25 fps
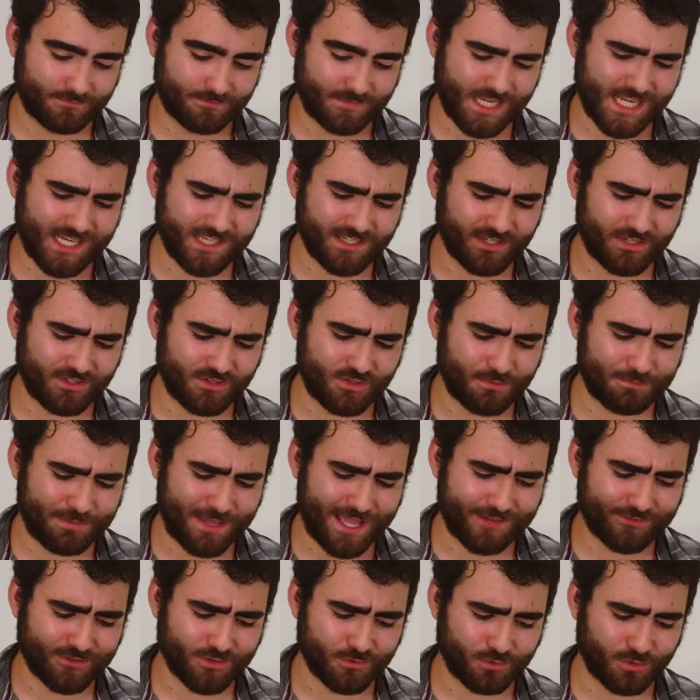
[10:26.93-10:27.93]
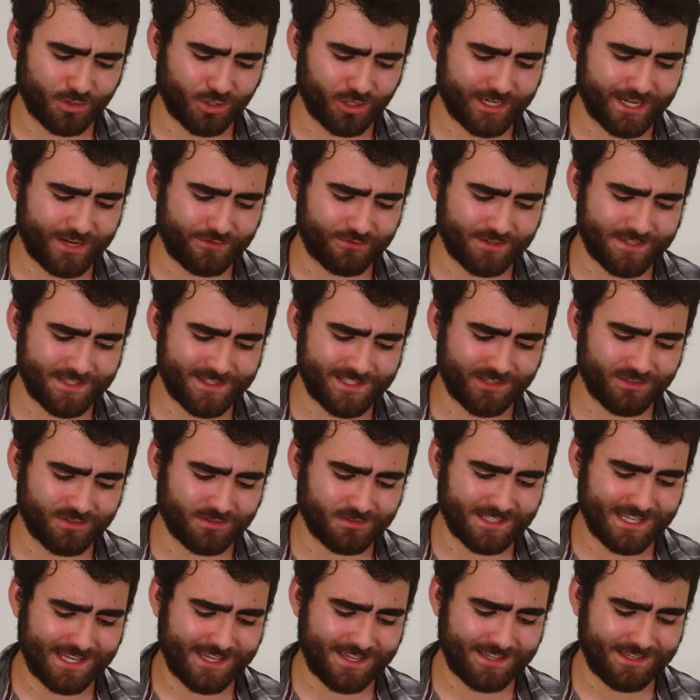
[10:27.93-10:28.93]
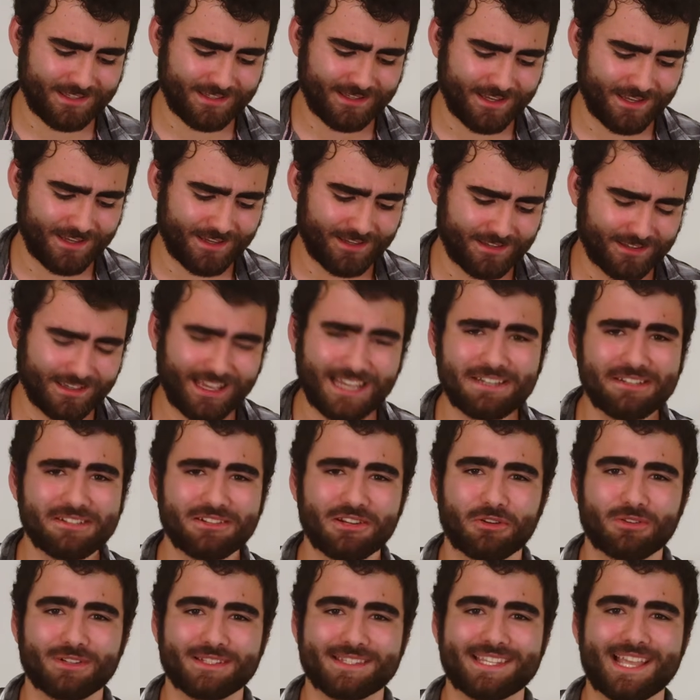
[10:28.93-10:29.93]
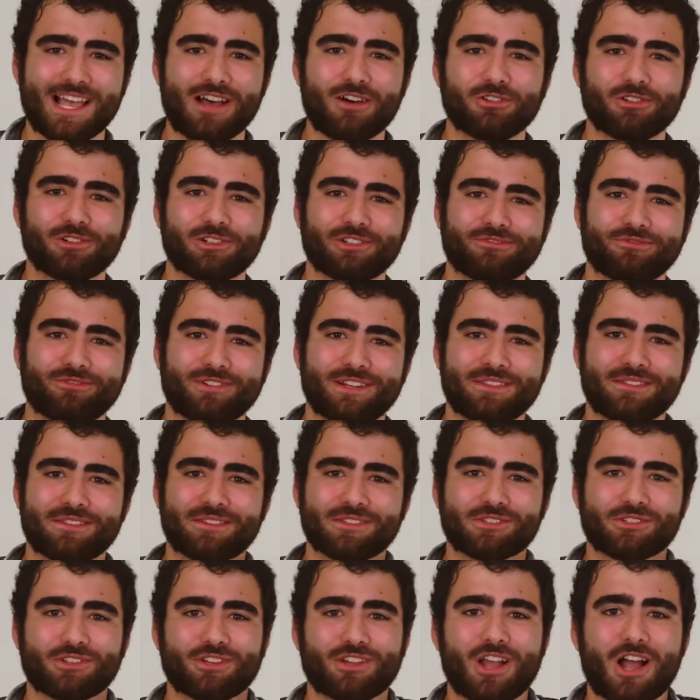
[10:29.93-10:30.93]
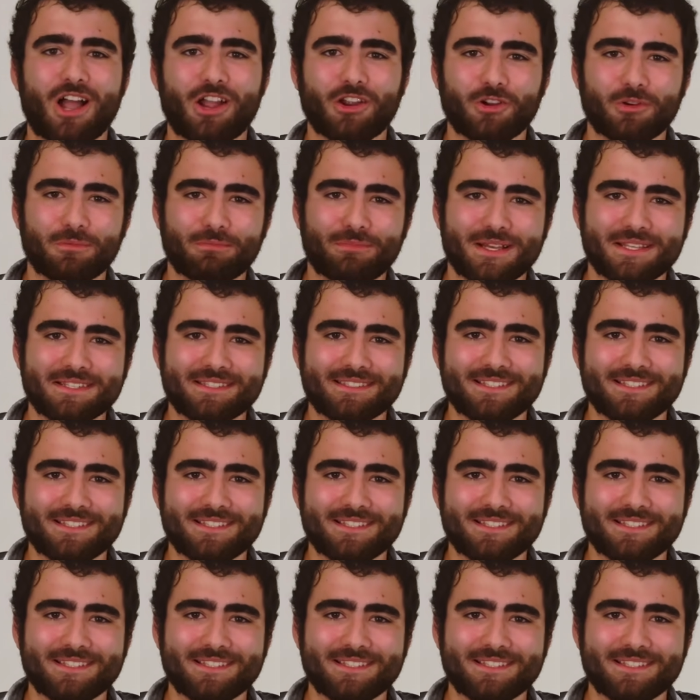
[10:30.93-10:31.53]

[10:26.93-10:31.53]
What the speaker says: Taking a new path to work every single day? I didn't know Italo had ridden the Chicago bus